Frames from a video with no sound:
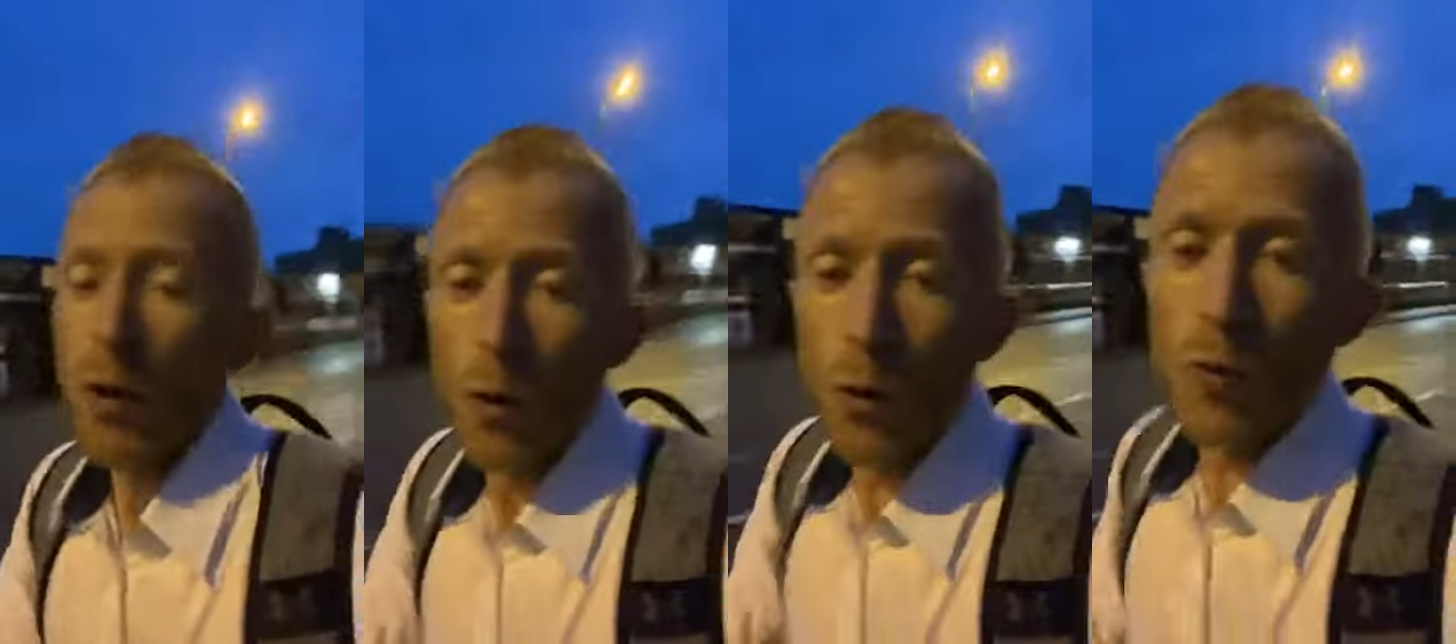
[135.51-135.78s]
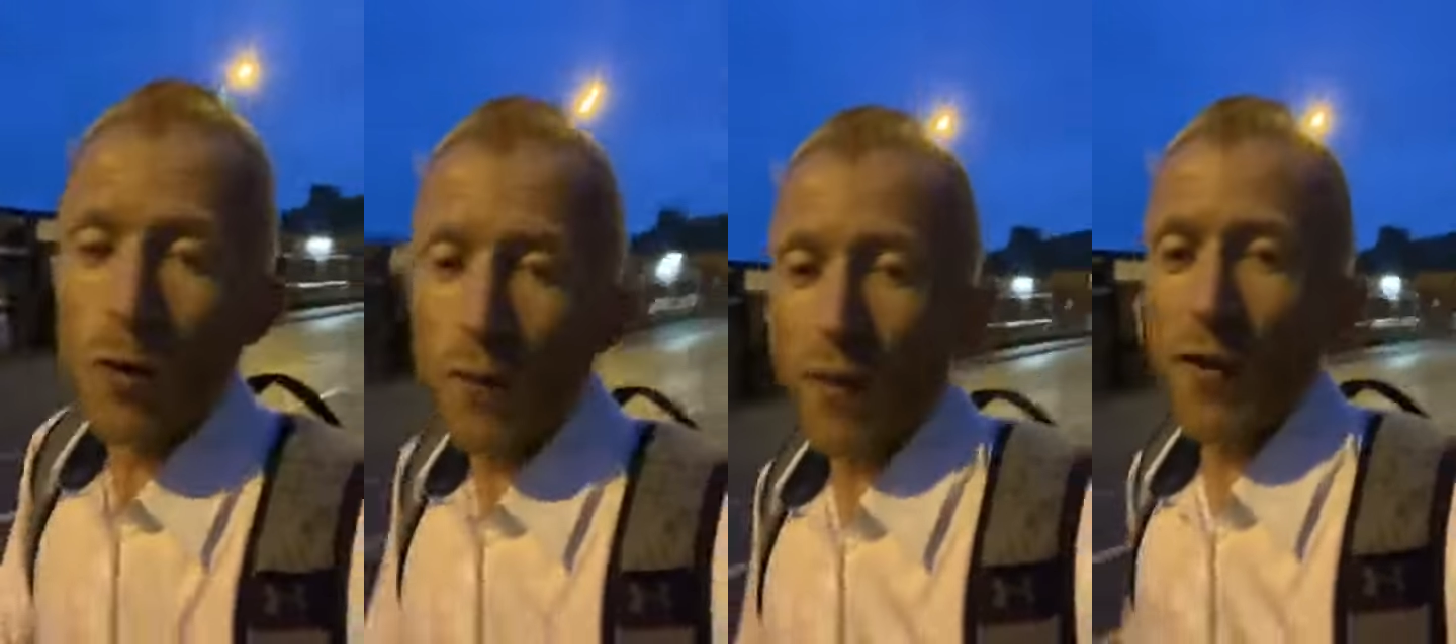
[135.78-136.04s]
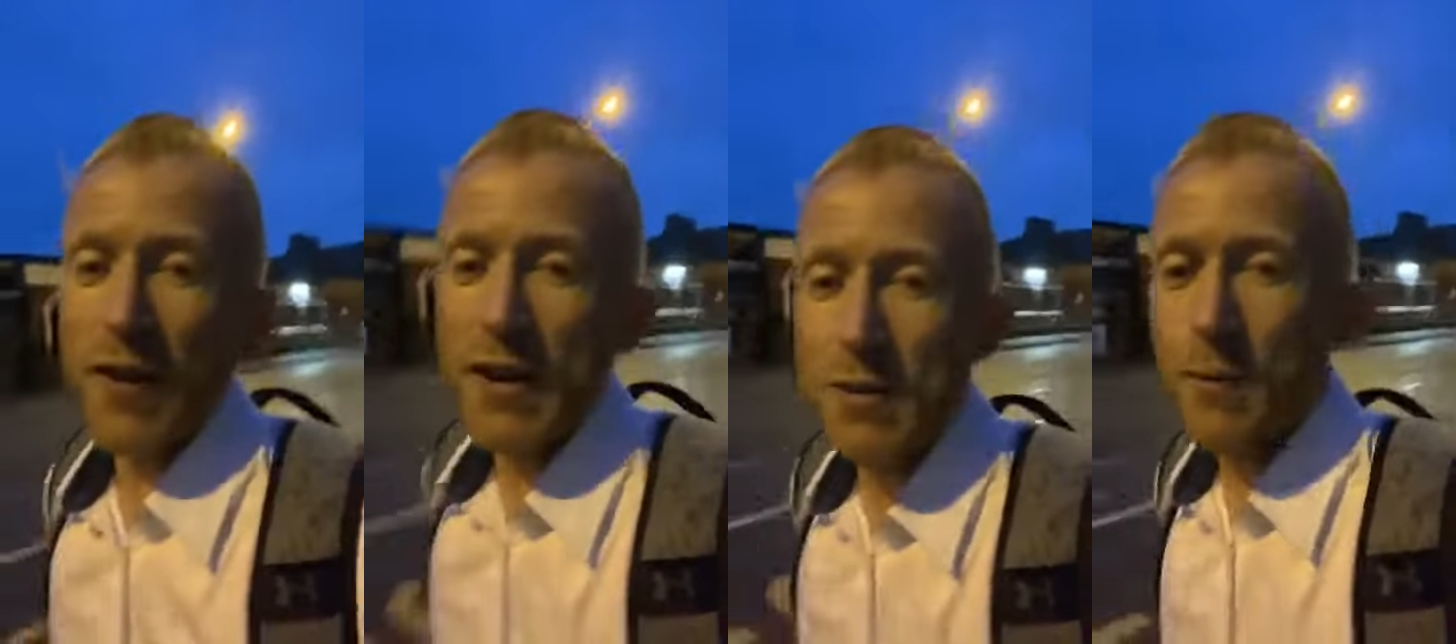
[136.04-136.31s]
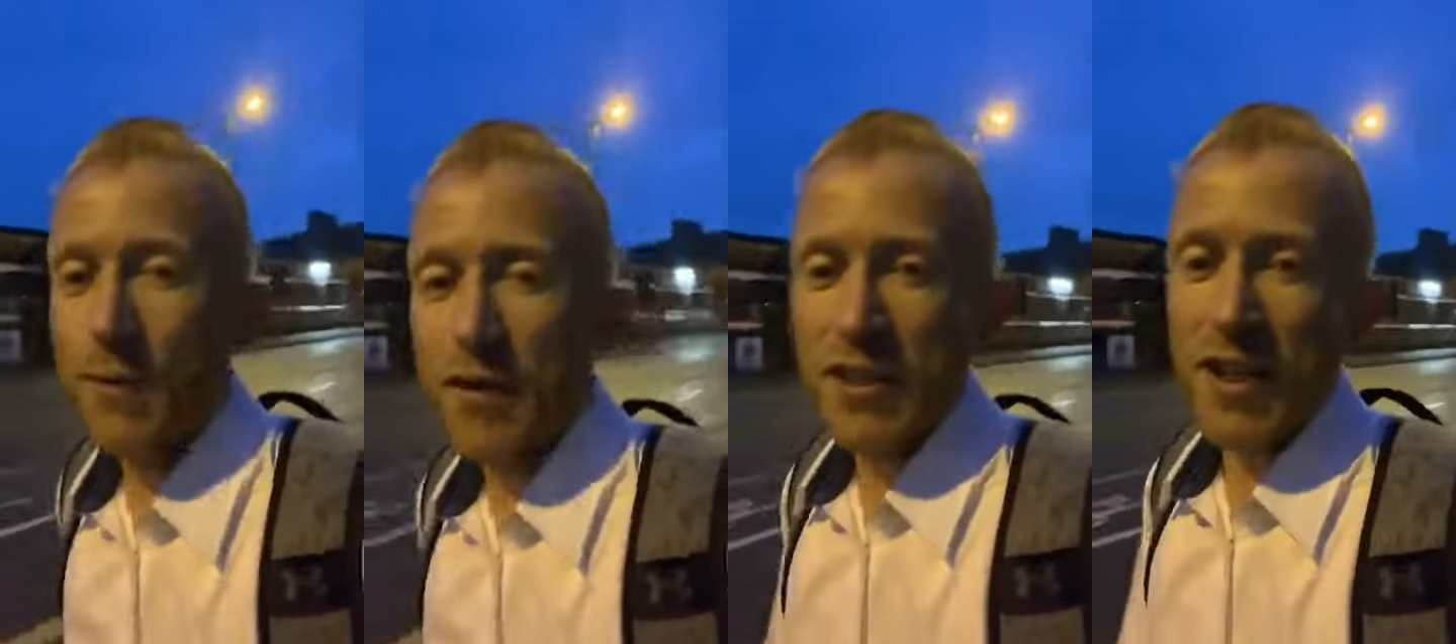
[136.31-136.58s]
all of the
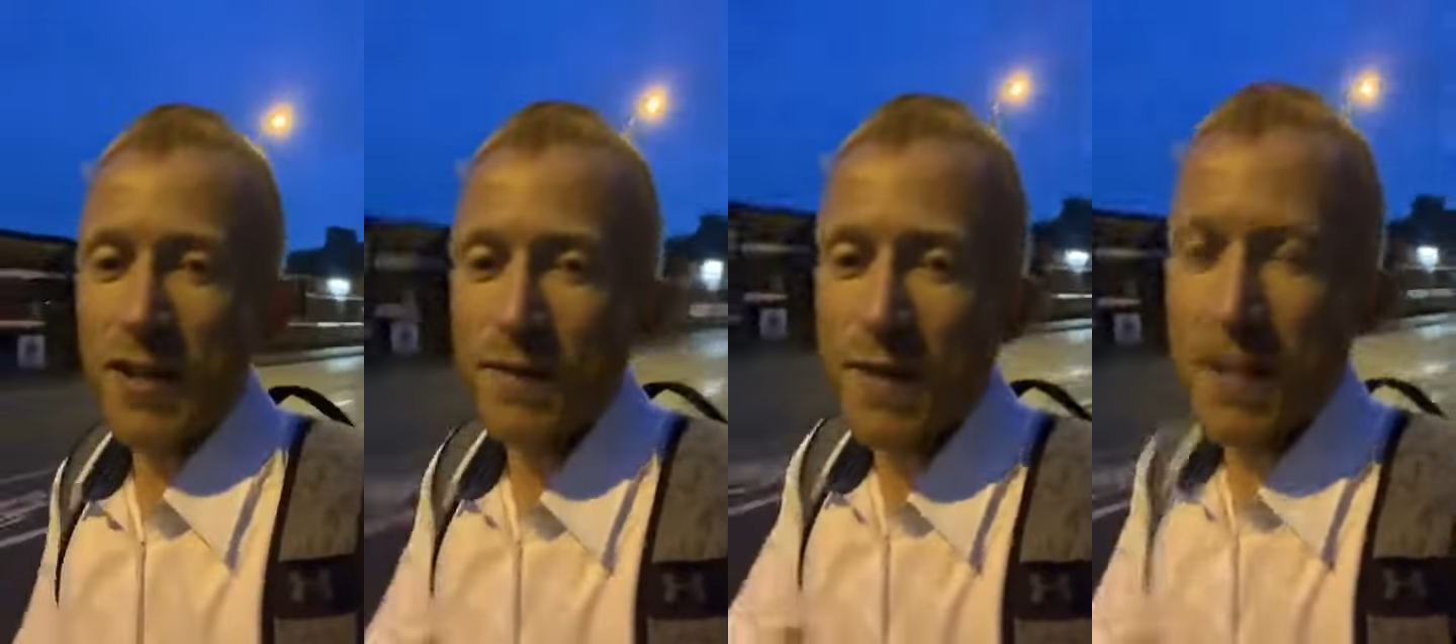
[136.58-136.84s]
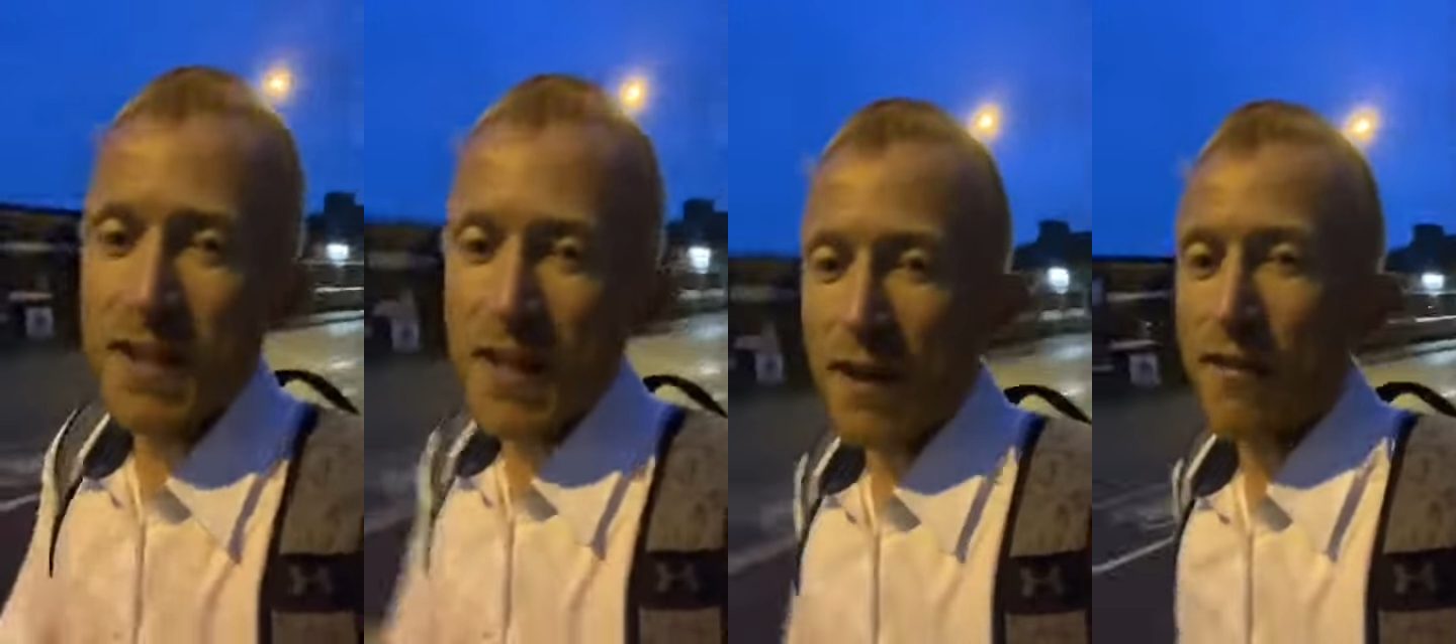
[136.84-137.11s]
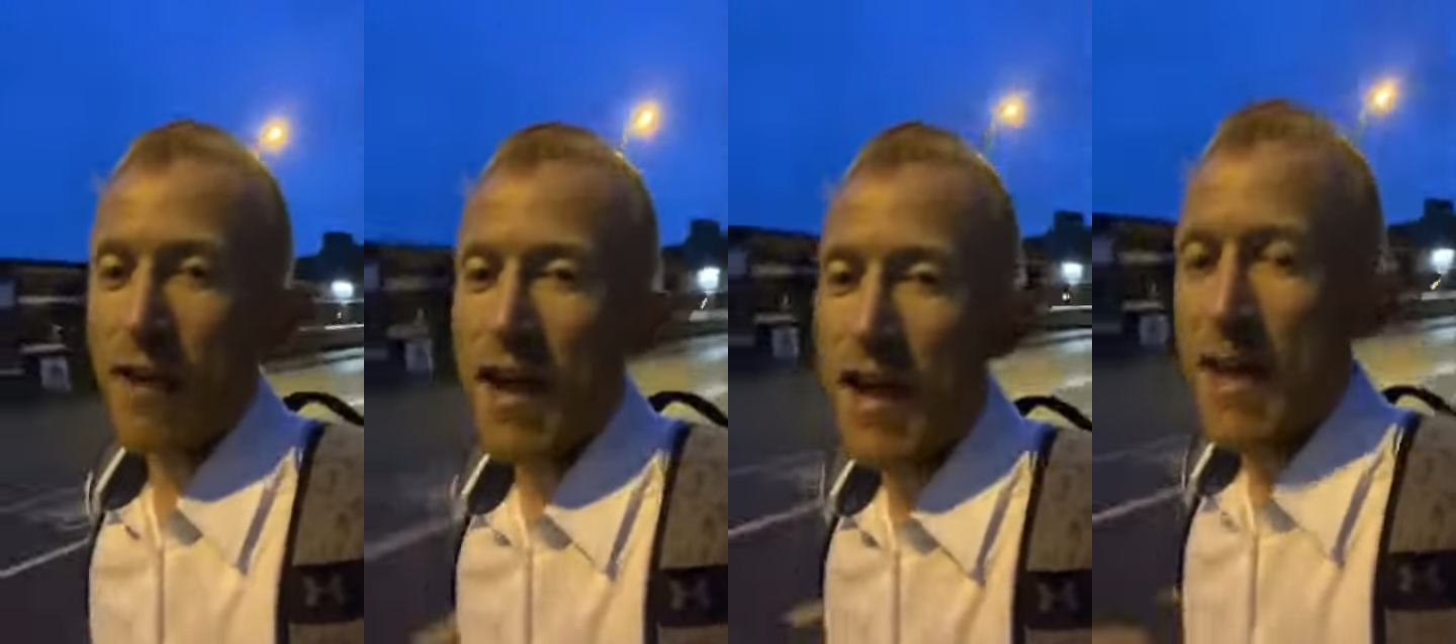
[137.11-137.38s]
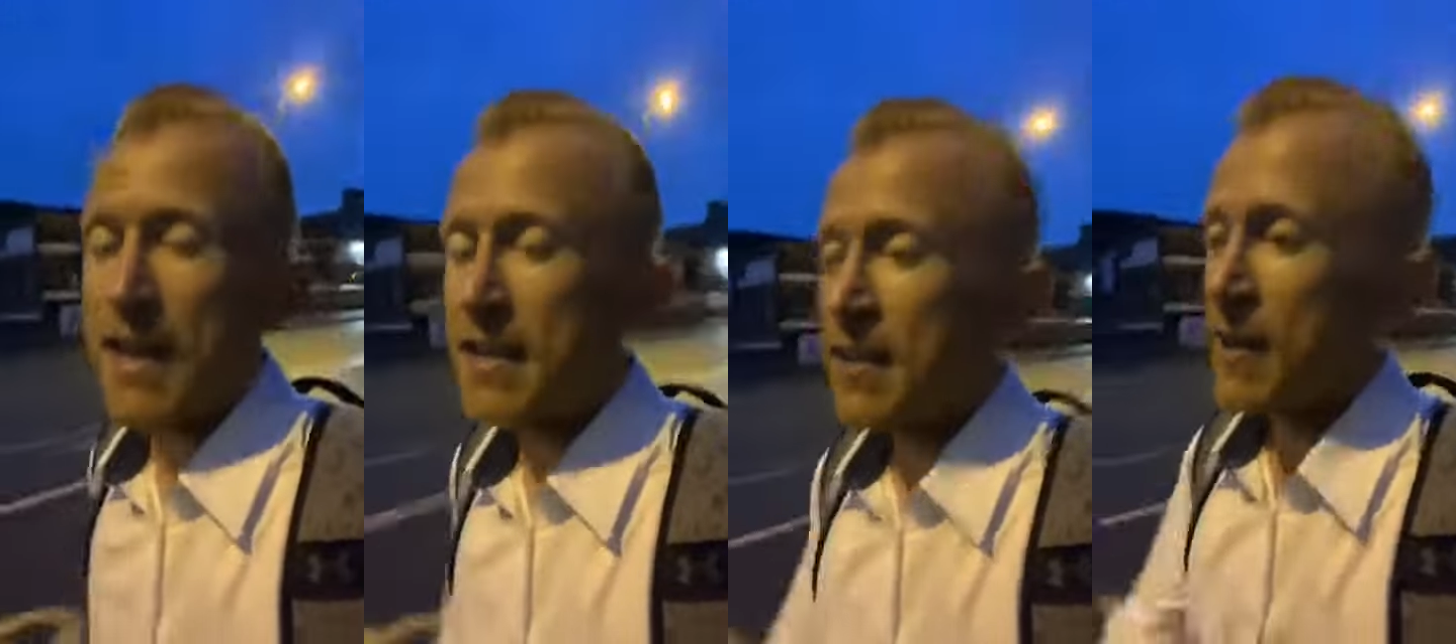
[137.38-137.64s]
things we've achieved in the year
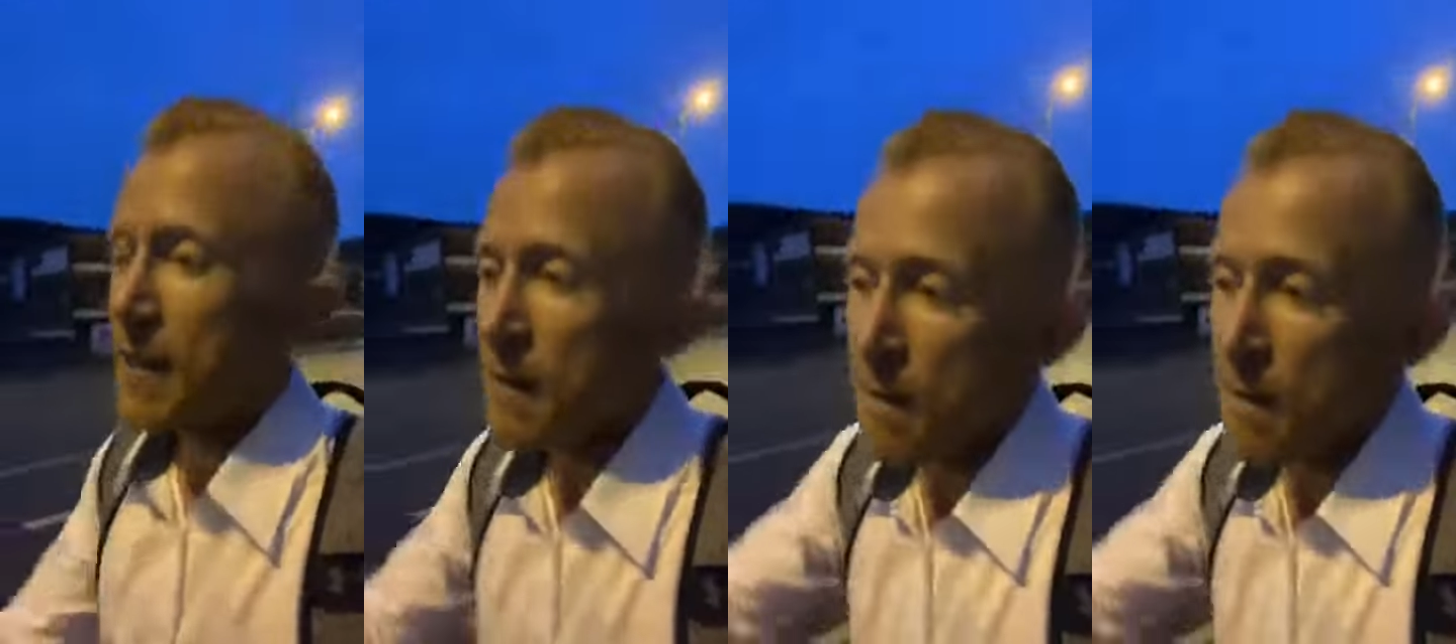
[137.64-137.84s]
ahead,